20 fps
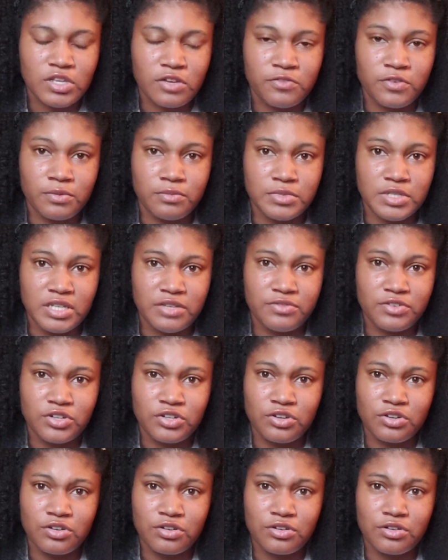
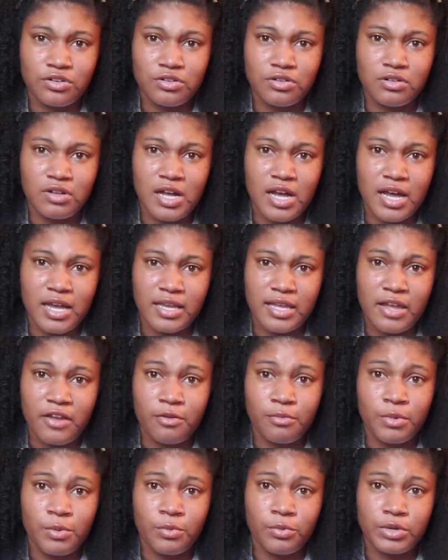DevaCurl. I can't
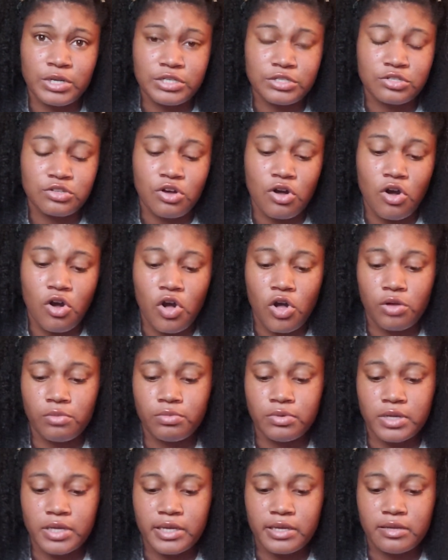remember what it's called,
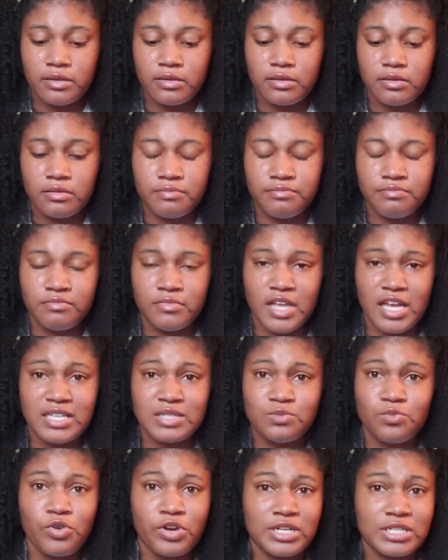but that's
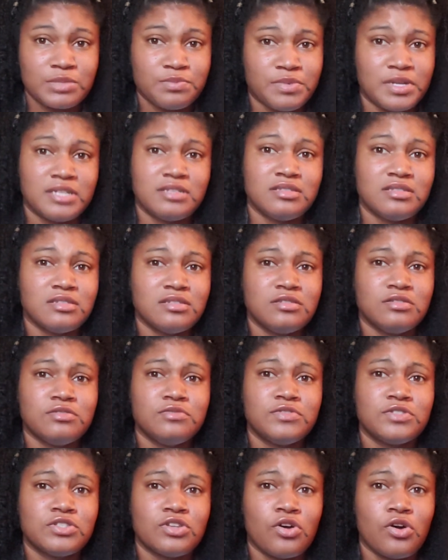more expensive.
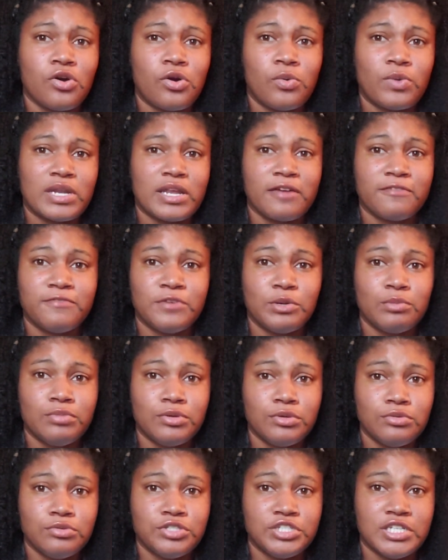So when I feel
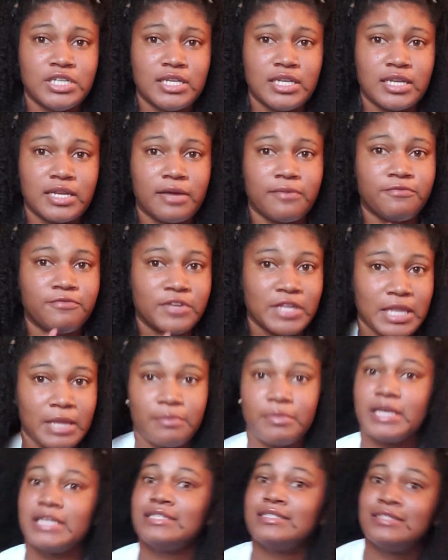bougie and I'm feeling
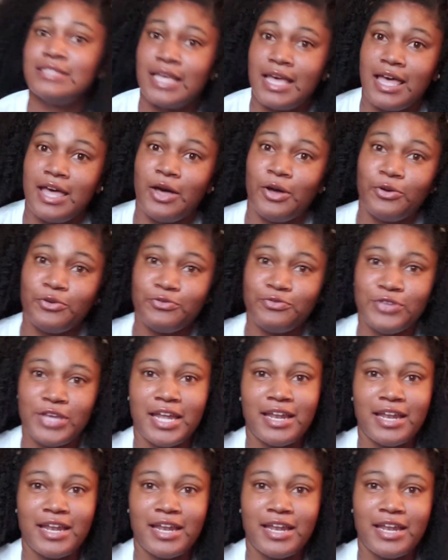myself,